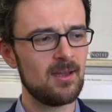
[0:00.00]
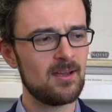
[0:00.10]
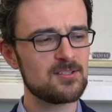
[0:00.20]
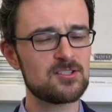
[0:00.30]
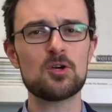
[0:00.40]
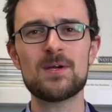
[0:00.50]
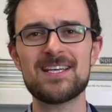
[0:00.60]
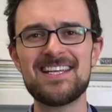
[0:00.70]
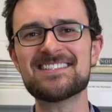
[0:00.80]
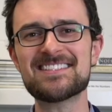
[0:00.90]
So it
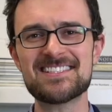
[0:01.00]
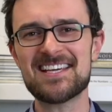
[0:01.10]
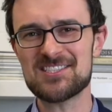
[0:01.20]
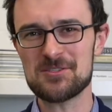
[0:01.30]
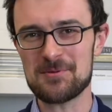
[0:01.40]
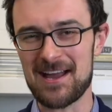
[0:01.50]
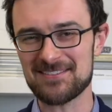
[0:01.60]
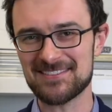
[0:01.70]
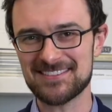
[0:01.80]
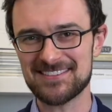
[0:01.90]
needs to start you
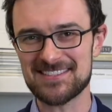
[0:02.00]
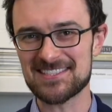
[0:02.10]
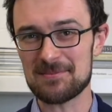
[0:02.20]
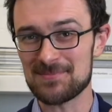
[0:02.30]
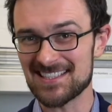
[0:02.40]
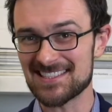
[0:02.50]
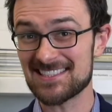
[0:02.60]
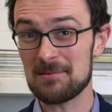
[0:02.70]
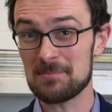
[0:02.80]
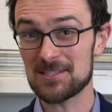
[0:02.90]
out on something
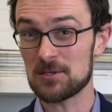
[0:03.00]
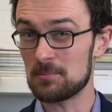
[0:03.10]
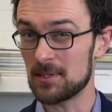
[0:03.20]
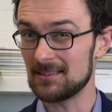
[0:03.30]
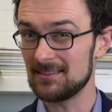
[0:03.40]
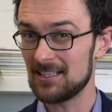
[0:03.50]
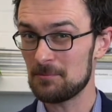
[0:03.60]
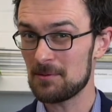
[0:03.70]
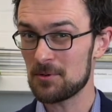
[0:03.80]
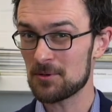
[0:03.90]
similar, but a little
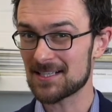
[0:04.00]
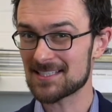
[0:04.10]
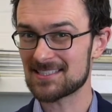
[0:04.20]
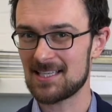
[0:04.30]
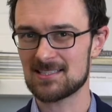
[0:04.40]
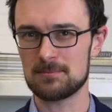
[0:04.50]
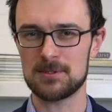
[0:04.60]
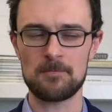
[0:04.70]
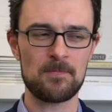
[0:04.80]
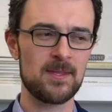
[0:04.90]
bit more
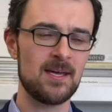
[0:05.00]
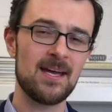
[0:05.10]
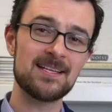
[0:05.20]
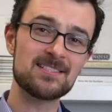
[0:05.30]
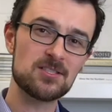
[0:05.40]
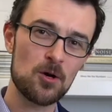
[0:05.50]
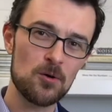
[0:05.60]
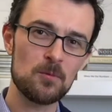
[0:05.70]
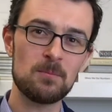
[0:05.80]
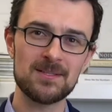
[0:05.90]
accessible. And so
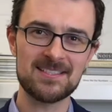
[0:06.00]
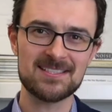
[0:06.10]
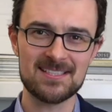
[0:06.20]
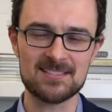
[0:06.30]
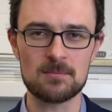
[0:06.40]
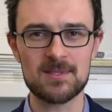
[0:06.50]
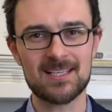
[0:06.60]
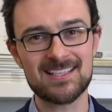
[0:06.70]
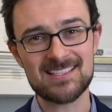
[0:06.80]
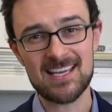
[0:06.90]
we built this system
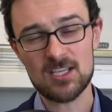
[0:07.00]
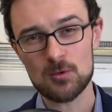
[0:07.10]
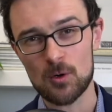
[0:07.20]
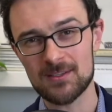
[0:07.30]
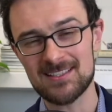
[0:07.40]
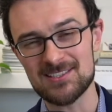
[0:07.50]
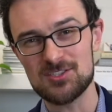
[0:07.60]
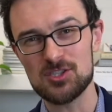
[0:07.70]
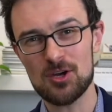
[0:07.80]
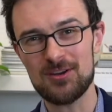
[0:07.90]
that can take you on these
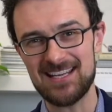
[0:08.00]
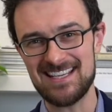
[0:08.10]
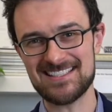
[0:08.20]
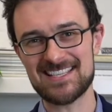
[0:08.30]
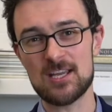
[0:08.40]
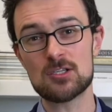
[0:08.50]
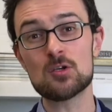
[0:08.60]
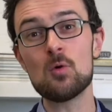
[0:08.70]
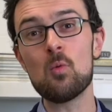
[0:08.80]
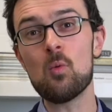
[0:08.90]
journeys
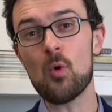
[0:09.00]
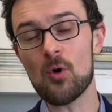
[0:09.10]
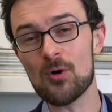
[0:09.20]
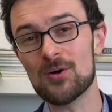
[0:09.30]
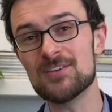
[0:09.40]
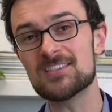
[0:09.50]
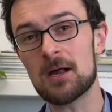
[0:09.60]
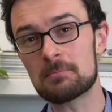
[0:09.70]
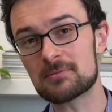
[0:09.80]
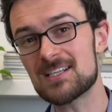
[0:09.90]
towards
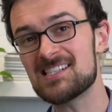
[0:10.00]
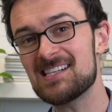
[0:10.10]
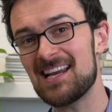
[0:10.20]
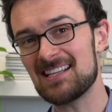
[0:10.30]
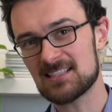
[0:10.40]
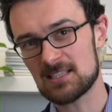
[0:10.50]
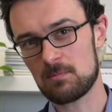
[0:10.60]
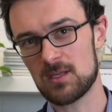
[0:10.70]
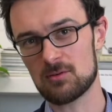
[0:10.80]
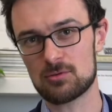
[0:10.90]
appreciating
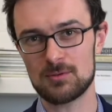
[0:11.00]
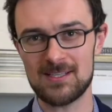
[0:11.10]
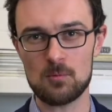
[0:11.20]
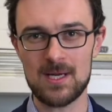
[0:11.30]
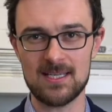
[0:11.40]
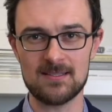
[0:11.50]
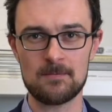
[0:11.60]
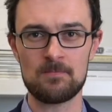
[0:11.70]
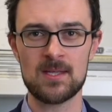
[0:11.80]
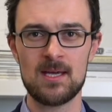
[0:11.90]
something truly weird.
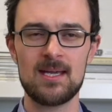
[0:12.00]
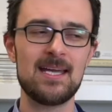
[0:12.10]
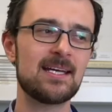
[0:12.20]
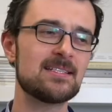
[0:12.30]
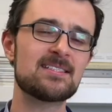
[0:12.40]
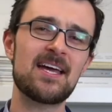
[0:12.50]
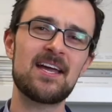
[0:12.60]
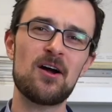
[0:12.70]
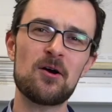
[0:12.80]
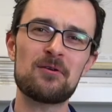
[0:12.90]
It can
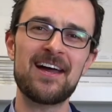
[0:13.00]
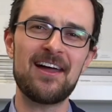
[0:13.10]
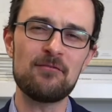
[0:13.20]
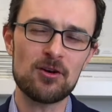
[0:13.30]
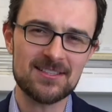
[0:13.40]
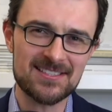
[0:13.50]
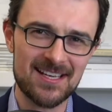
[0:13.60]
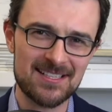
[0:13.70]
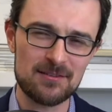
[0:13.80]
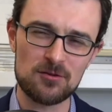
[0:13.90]
say, all right, I've got this
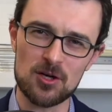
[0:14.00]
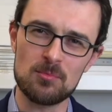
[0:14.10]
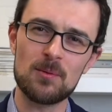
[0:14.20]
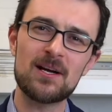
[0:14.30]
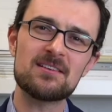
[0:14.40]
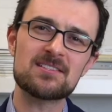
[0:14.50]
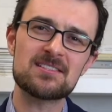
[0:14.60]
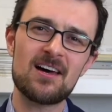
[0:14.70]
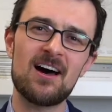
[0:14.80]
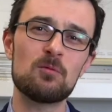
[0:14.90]
idea for you, but we're going to
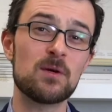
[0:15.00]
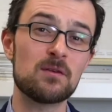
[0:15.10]
start with